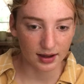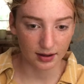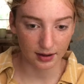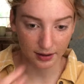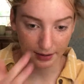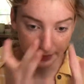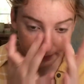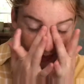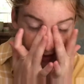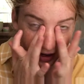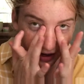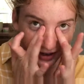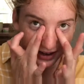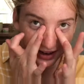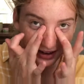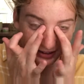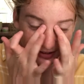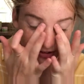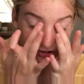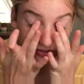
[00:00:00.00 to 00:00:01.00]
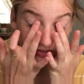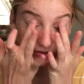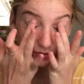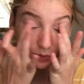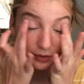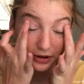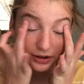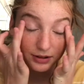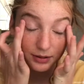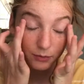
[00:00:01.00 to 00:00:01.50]
I kind of just
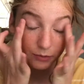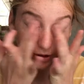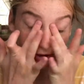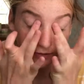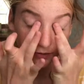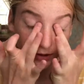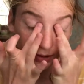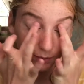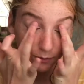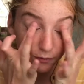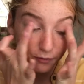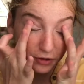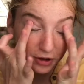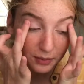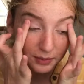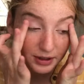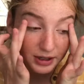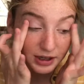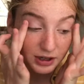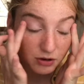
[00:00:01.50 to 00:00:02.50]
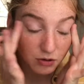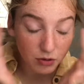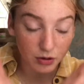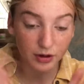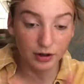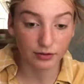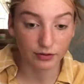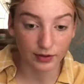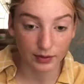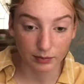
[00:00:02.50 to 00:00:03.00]
wear them whenever I'm filming
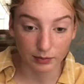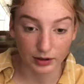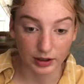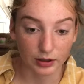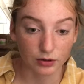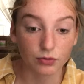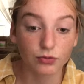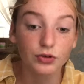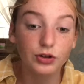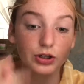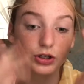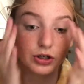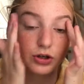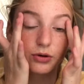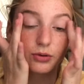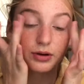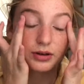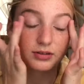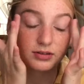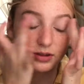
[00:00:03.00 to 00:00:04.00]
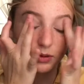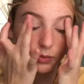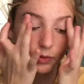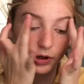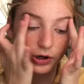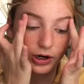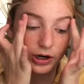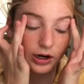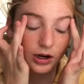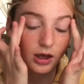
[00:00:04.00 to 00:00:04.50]
or if I'm like really going
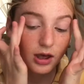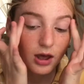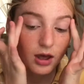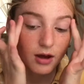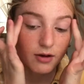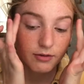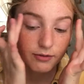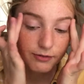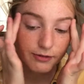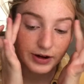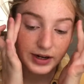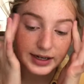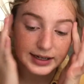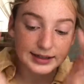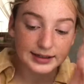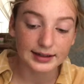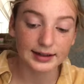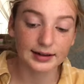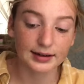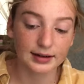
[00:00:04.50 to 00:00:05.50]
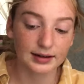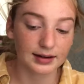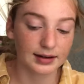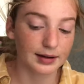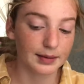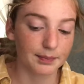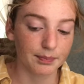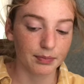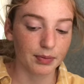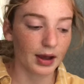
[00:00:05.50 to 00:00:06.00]
somewhere fun,
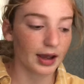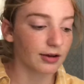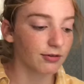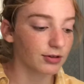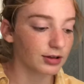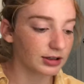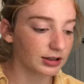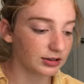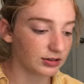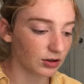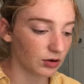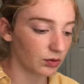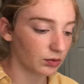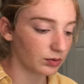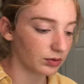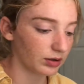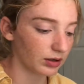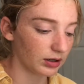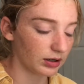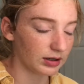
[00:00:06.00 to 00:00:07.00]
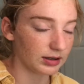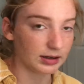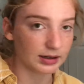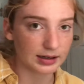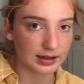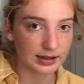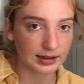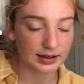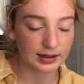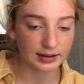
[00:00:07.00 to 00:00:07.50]
but I really don't
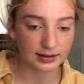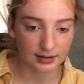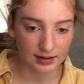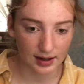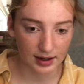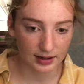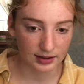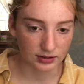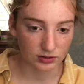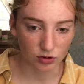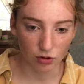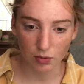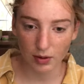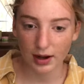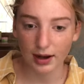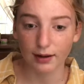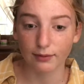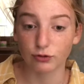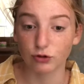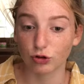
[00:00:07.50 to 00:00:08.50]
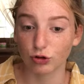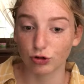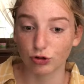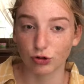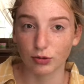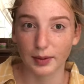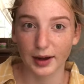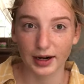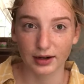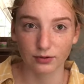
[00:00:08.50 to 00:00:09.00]
need it. I don't have
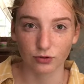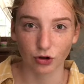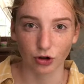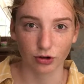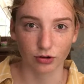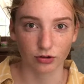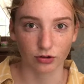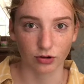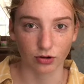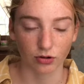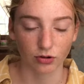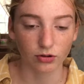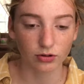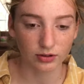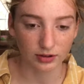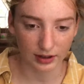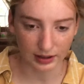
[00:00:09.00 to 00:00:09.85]
too bad of dark circles.